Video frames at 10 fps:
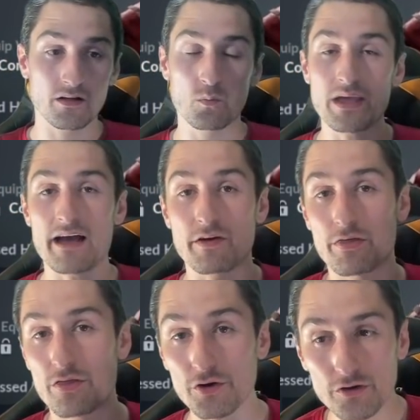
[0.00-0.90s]
We have a
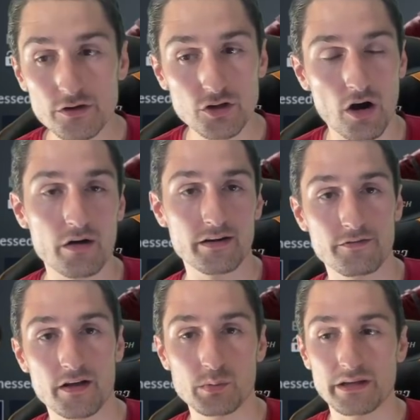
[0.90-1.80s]
third cart
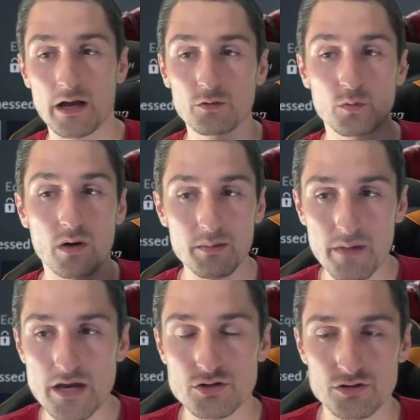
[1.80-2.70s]
available now, so you want to
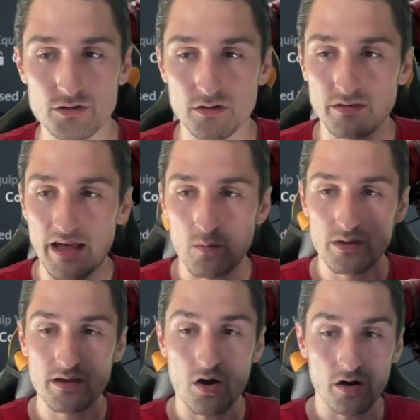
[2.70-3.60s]
make sure that
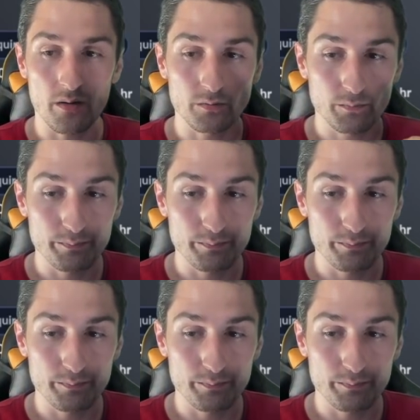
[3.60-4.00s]
we are